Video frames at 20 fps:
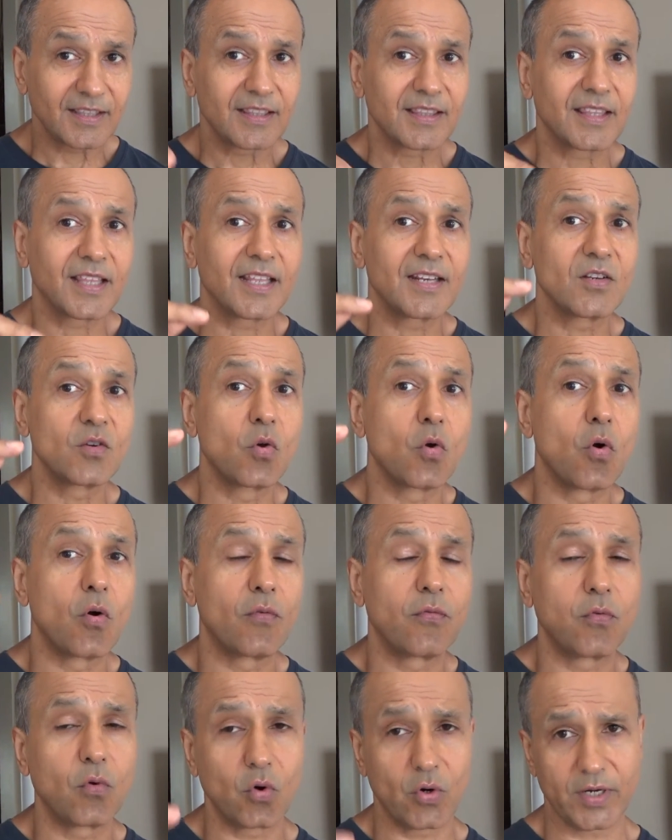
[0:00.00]
then go
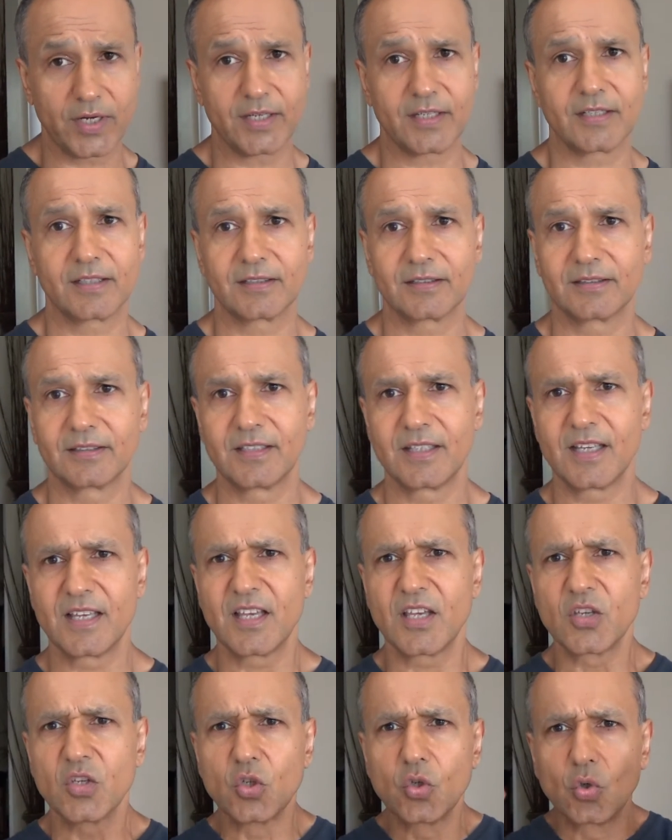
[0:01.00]
for it.
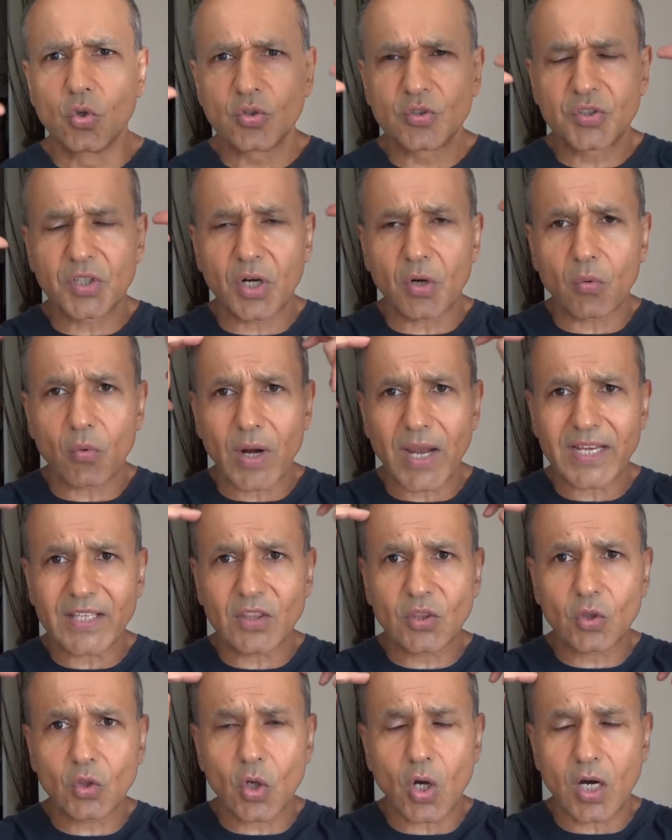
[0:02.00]
Use the
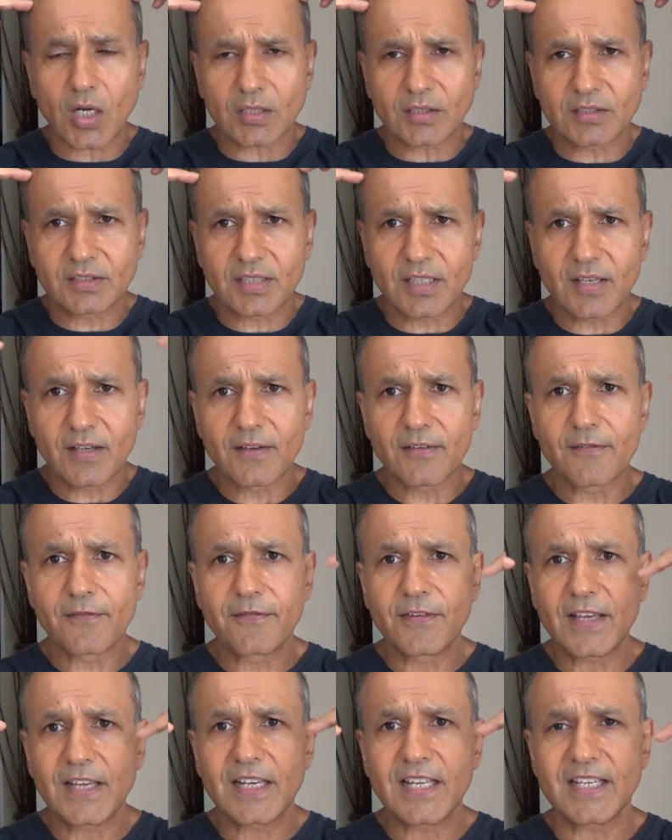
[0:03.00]
right thoughts,
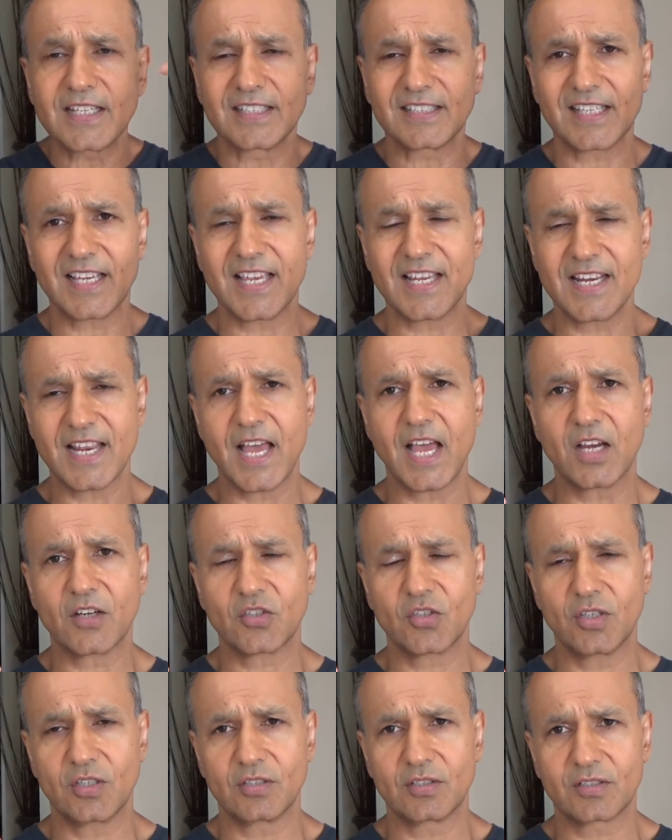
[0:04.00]
feelings, and
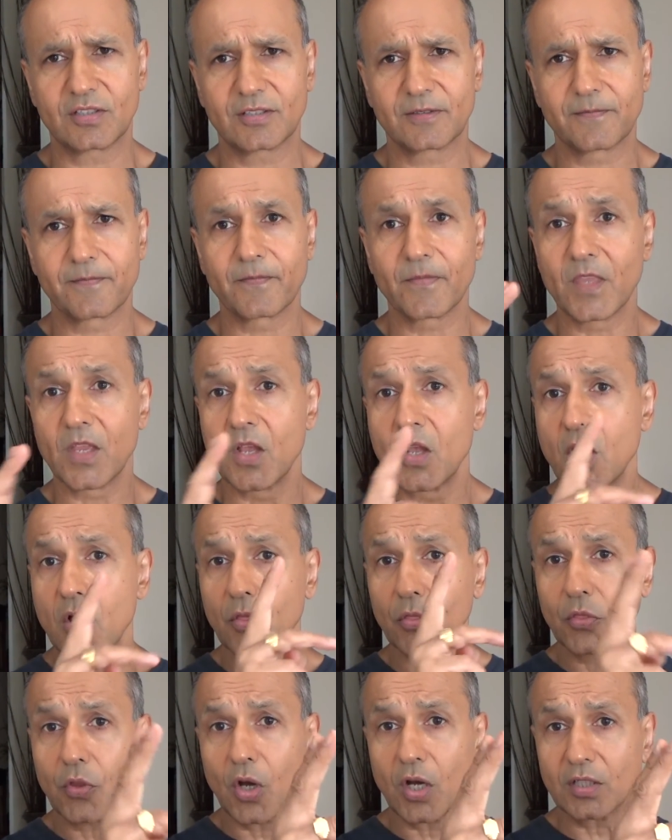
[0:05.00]
actions.
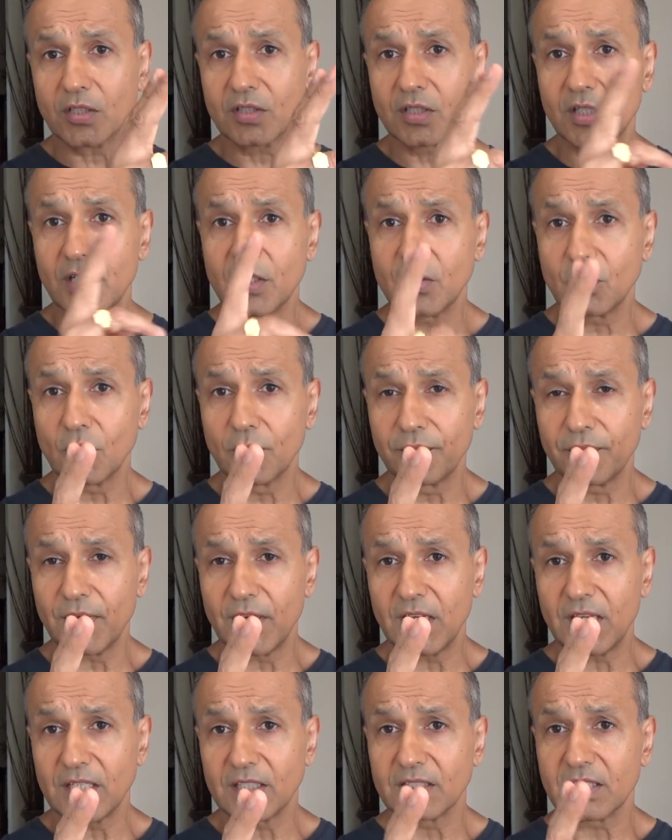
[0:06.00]
Thoughts lead to
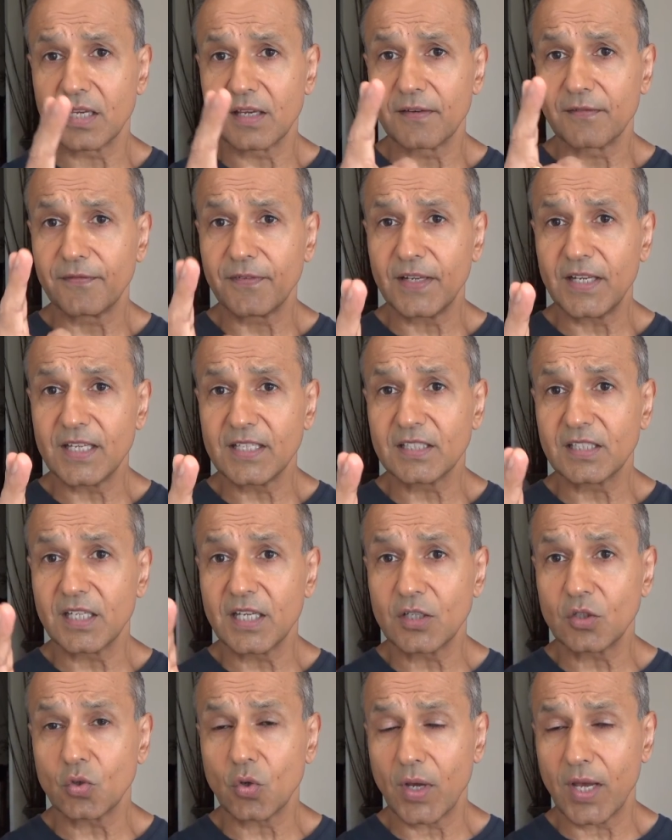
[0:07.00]
feelings. Feelings
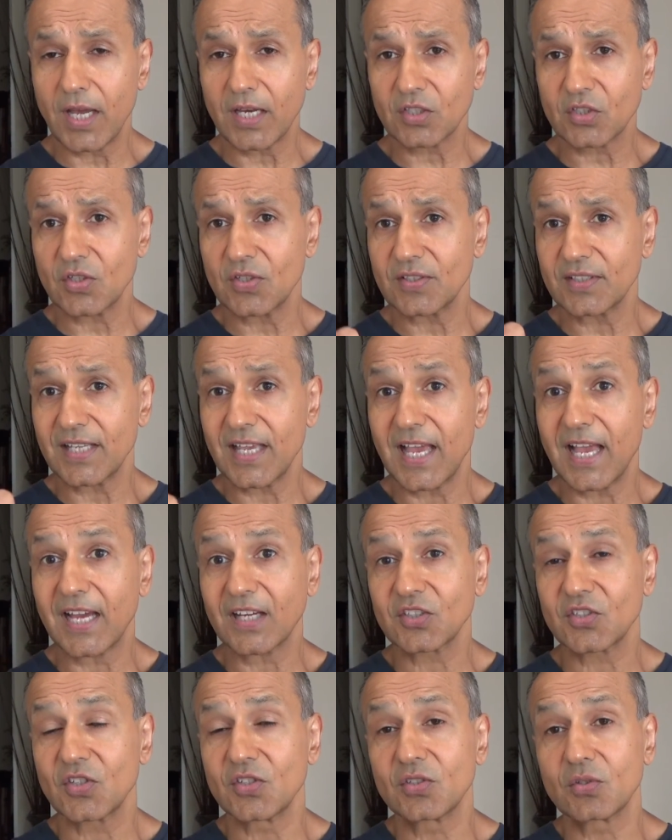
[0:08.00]
lead to actions.
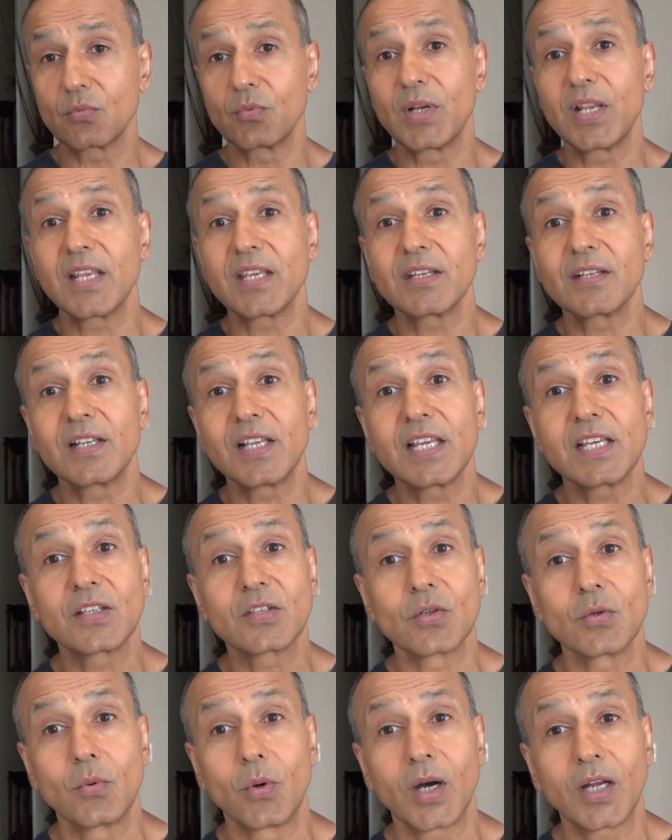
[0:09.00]
Actions lead
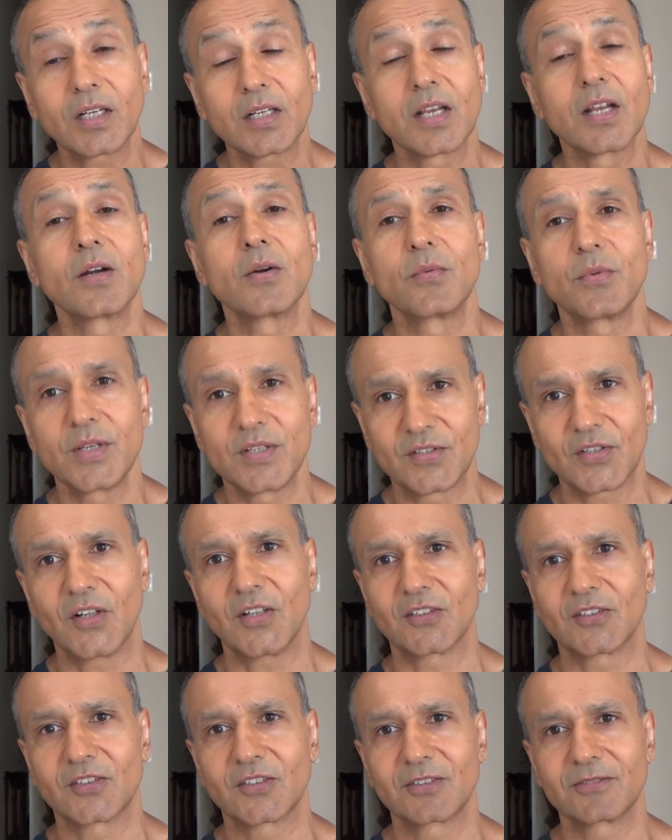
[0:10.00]
to what?
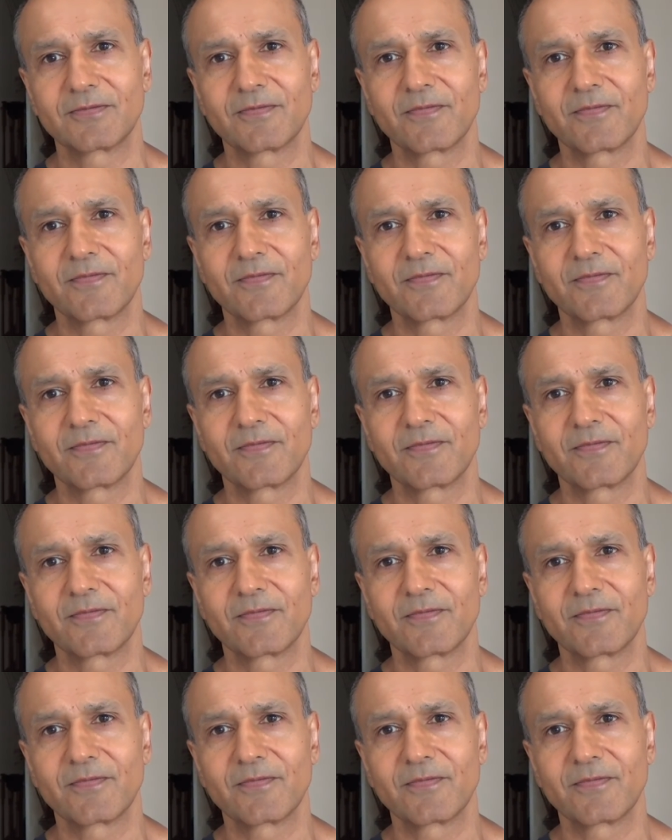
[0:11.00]
Results.